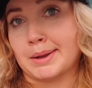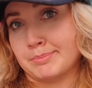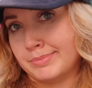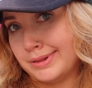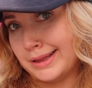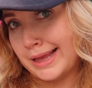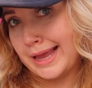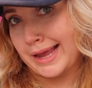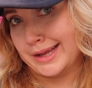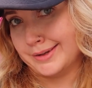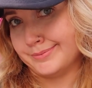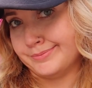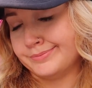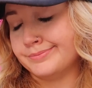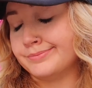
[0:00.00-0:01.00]

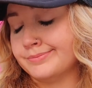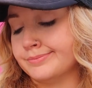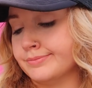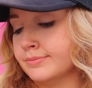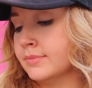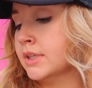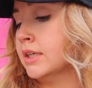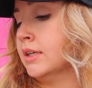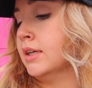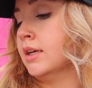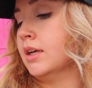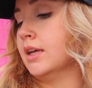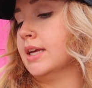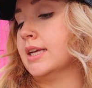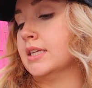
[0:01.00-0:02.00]
plan
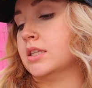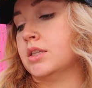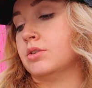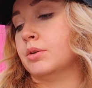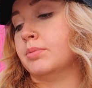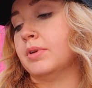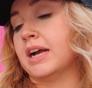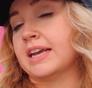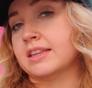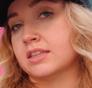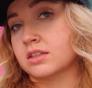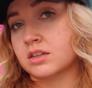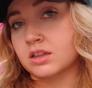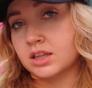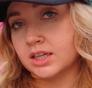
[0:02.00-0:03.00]
is to apply
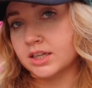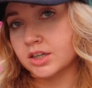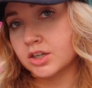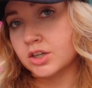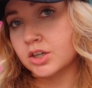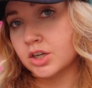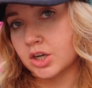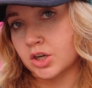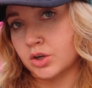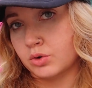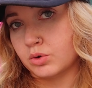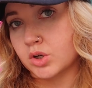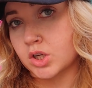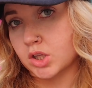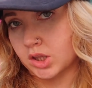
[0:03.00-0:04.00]
this clear
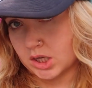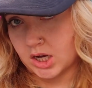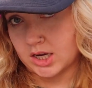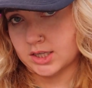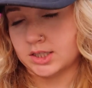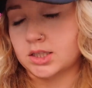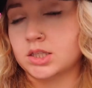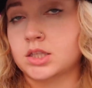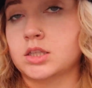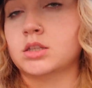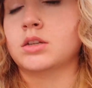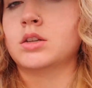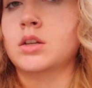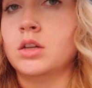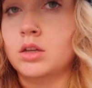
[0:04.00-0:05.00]
coat gloss
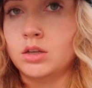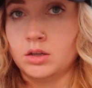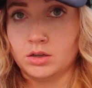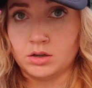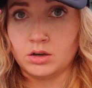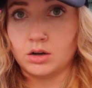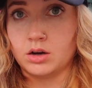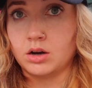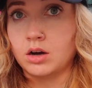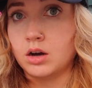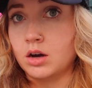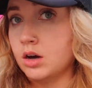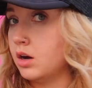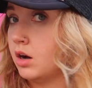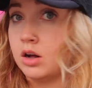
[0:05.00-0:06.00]

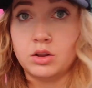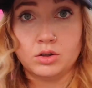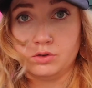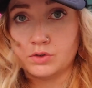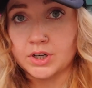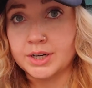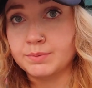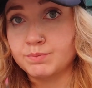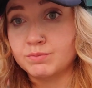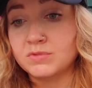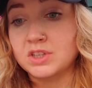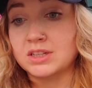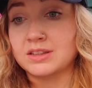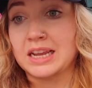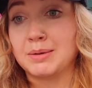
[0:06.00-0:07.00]
all over it,
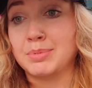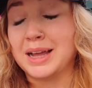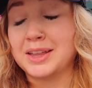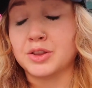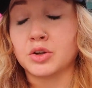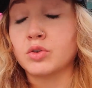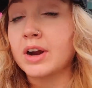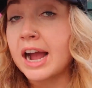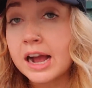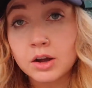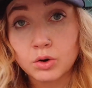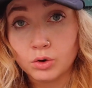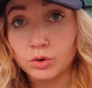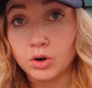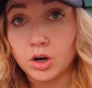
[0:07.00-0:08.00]
since I applied the
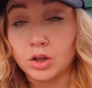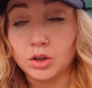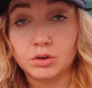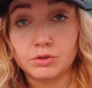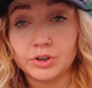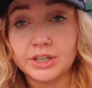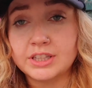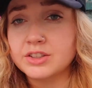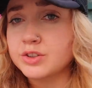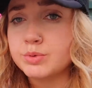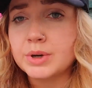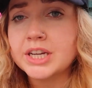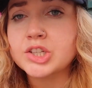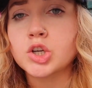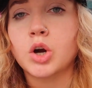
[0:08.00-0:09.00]
crackle all over it. This is
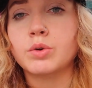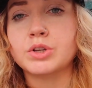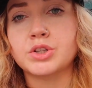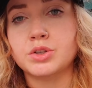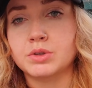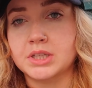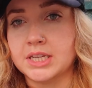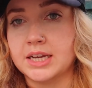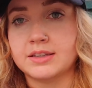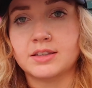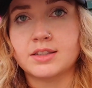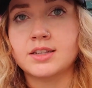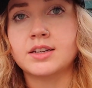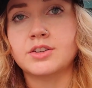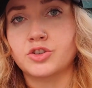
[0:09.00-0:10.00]
why you should always do a
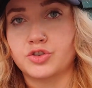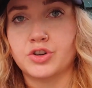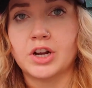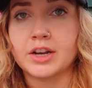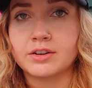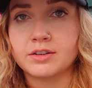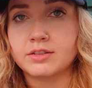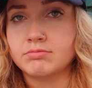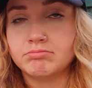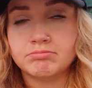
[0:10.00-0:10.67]
test strand.